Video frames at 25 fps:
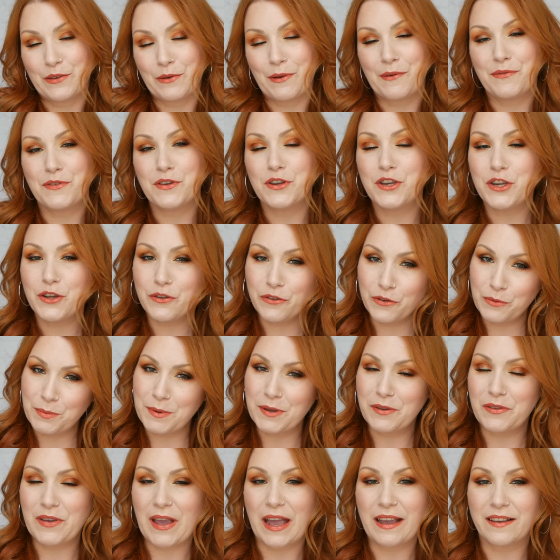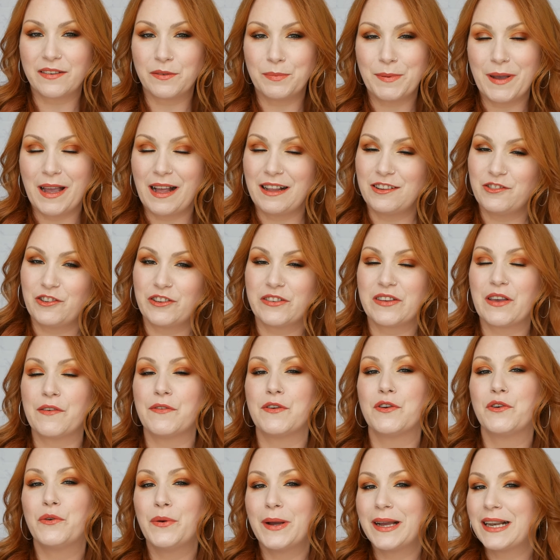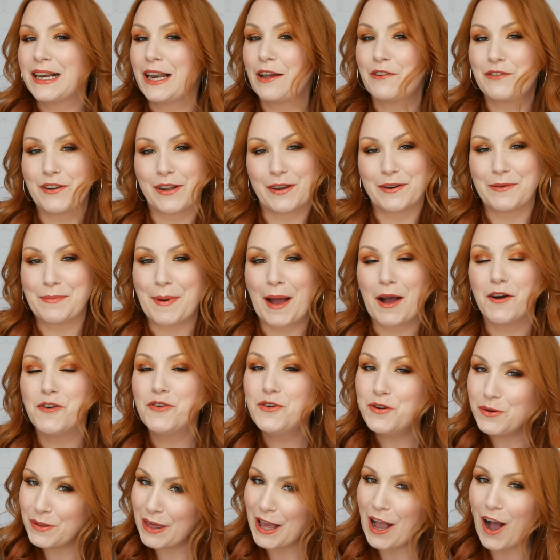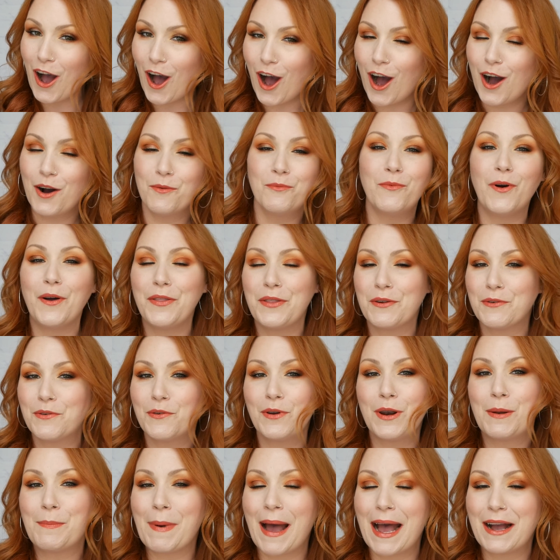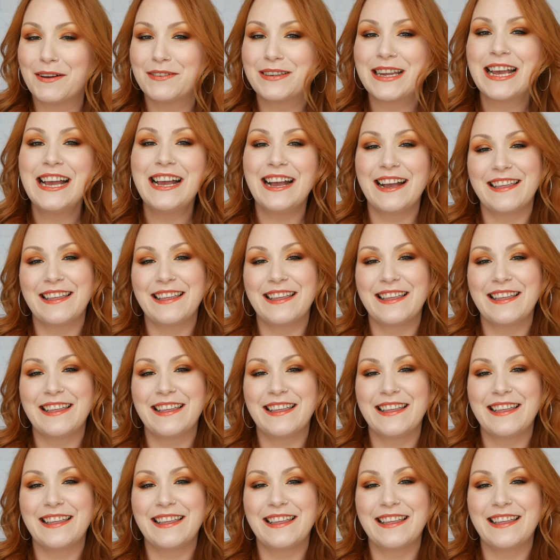So if you're new to Beauty Expert, I'll just give you a quick lowdown about who they are and what they're all about,